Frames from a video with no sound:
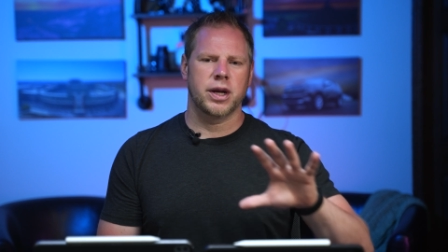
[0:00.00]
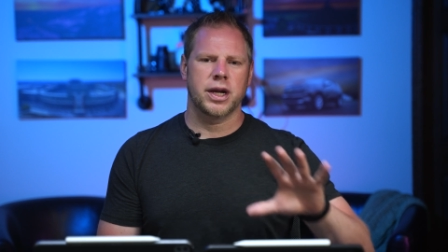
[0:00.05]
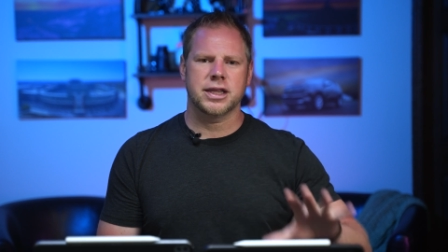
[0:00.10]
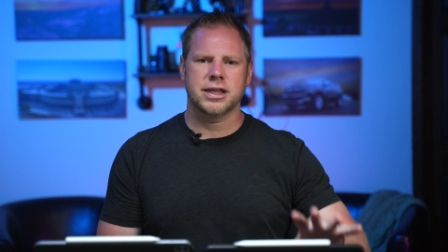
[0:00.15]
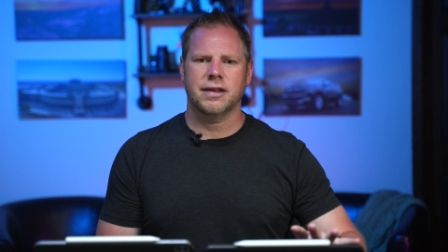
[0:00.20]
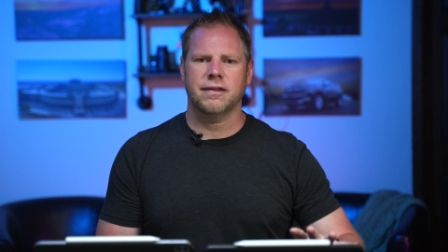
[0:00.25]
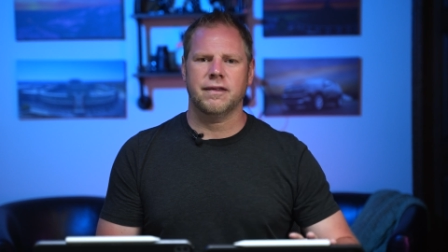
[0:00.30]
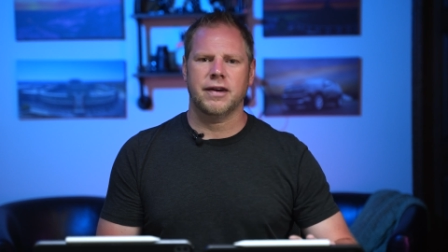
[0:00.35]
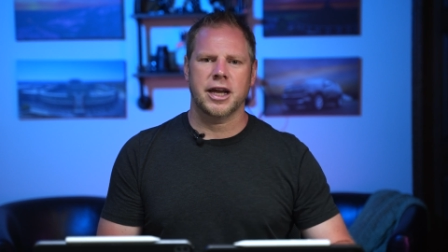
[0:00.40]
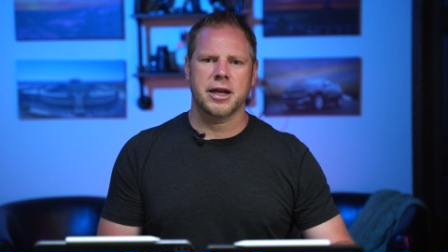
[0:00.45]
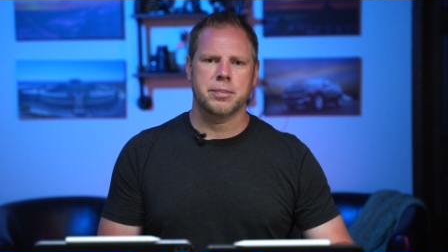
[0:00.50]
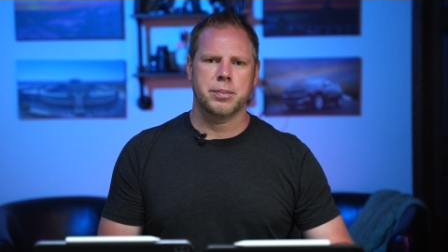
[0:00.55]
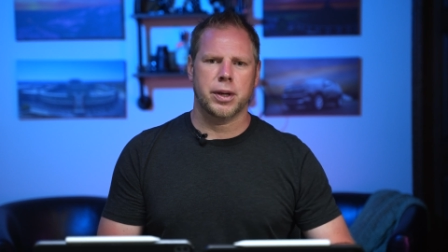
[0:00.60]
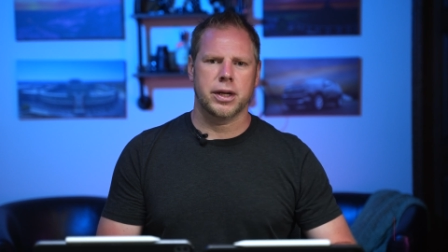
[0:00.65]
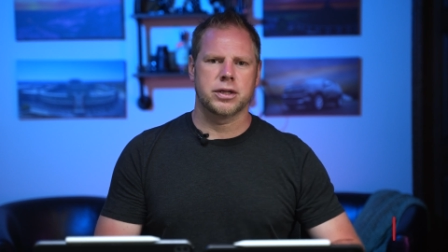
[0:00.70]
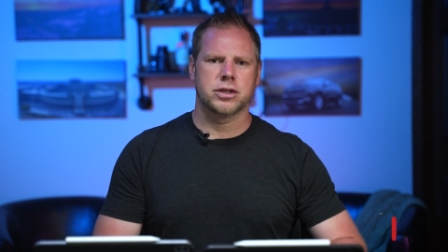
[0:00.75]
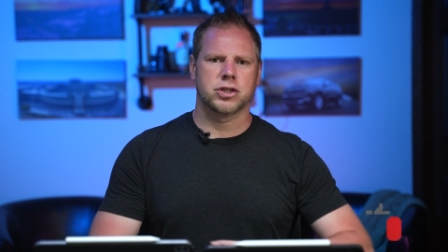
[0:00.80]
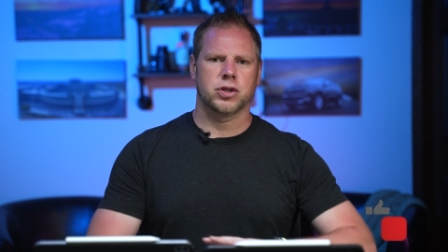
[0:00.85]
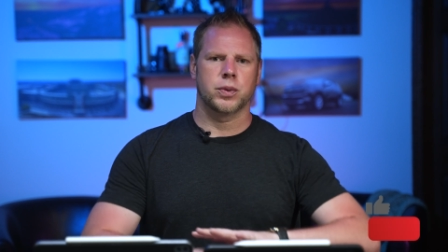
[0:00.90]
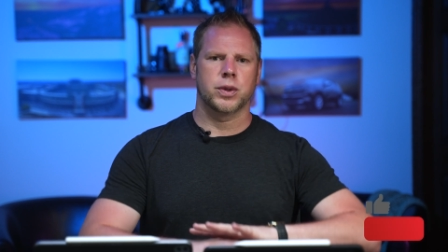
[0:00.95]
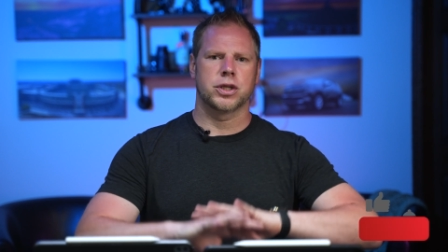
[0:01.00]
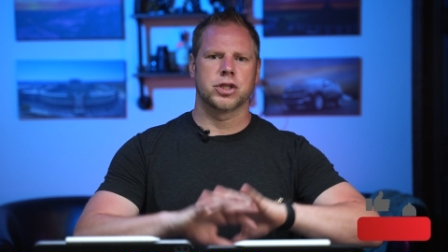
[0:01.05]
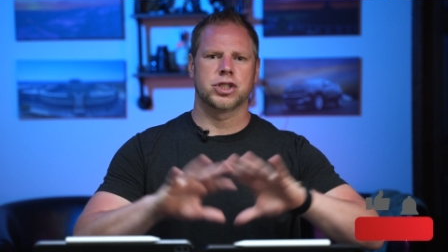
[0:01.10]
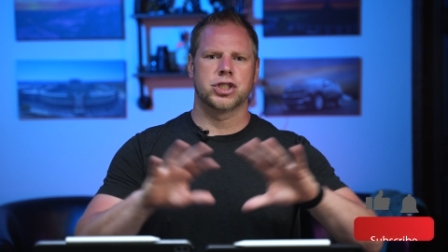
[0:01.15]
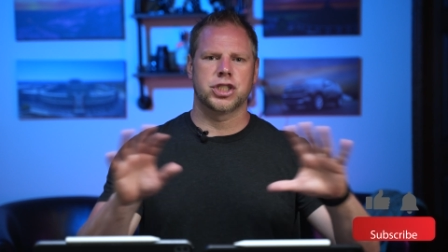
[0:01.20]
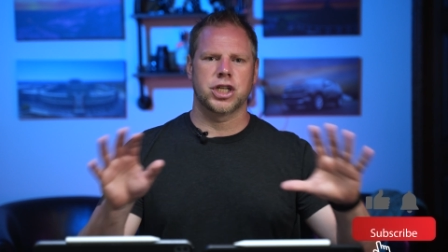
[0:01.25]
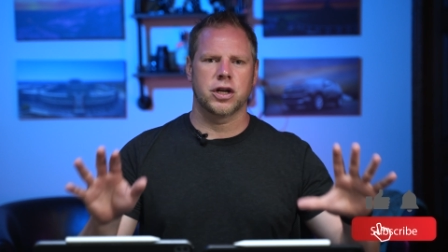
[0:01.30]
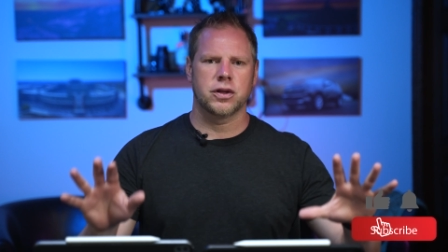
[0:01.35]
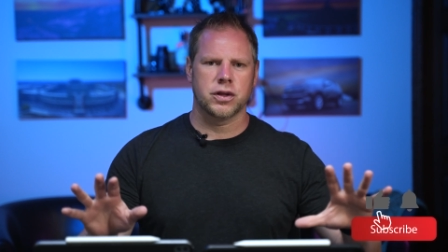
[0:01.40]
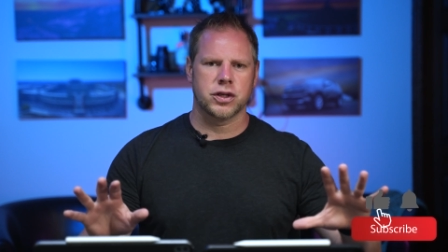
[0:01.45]
hit the like button so we can
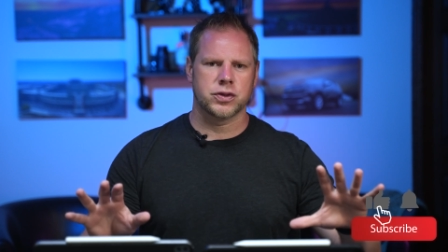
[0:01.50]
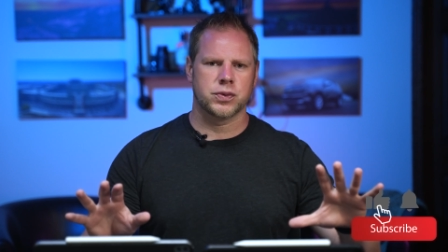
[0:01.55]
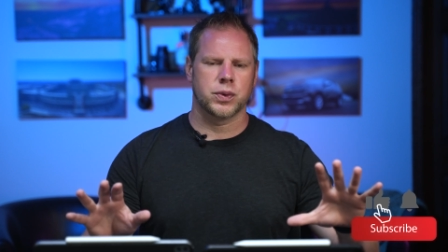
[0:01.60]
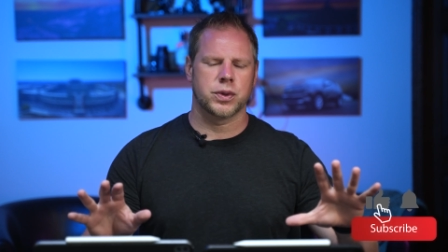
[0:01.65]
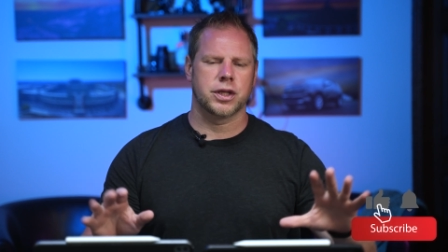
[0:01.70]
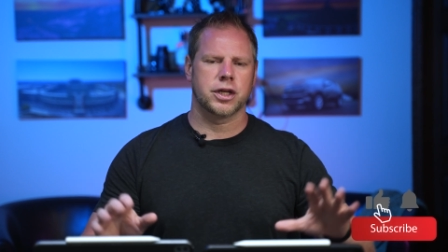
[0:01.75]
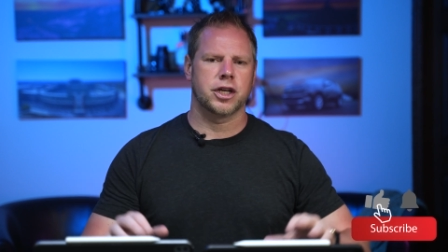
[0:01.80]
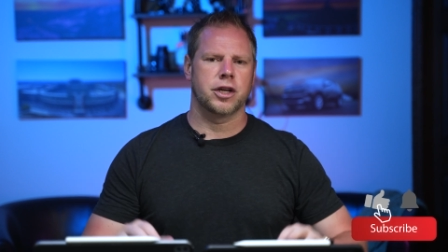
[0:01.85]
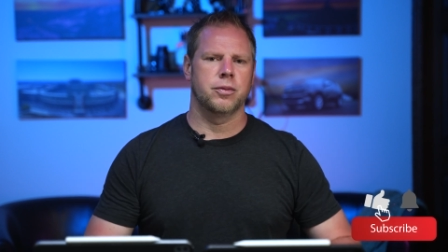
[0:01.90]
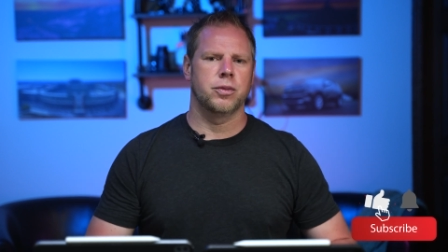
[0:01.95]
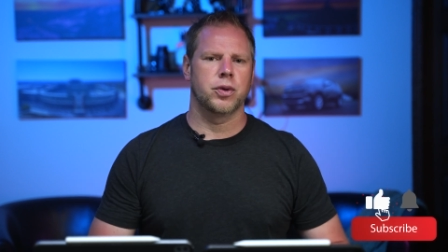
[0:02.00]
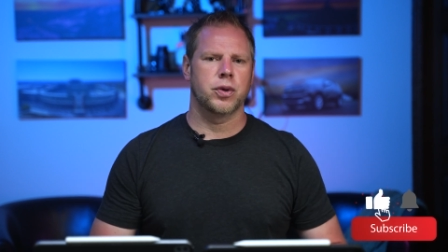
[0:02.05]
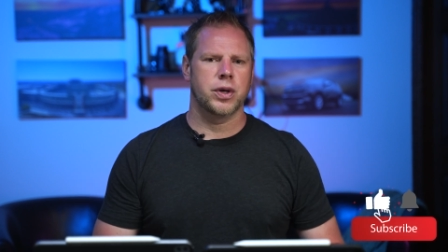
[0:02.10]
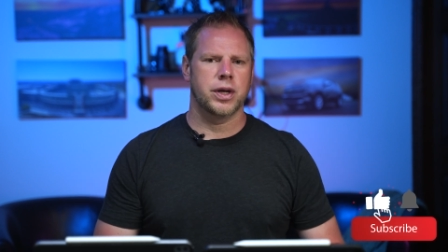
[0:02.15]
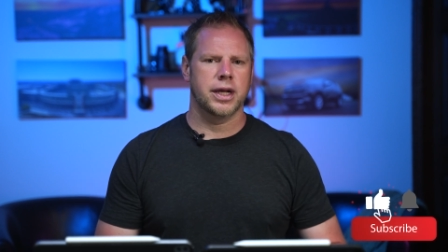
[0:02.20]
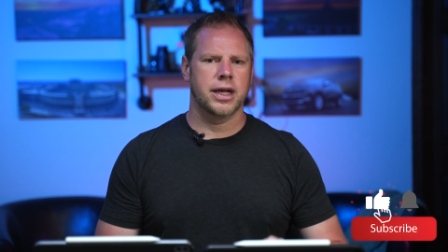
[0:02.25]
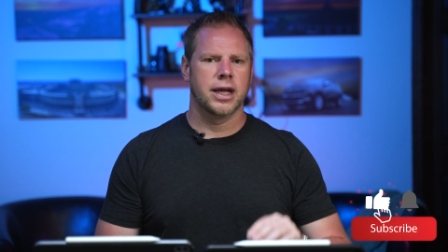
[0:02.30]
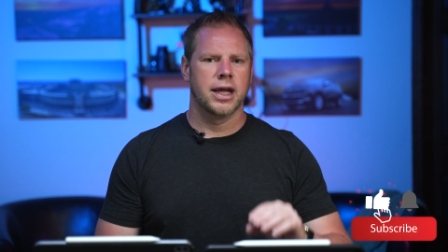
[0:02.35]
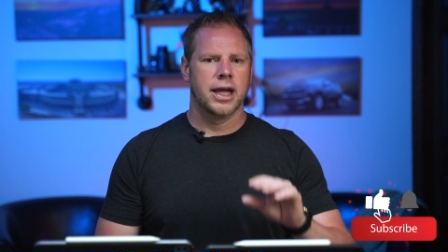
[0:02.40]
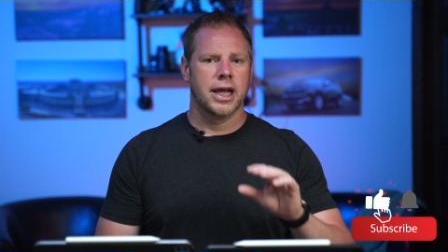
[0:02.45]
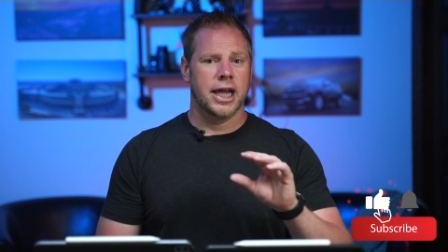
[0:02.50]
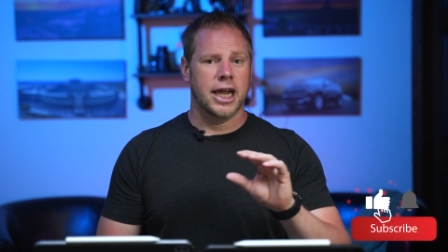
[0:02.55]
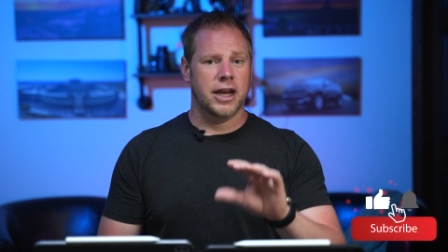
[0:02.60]
share this with the community.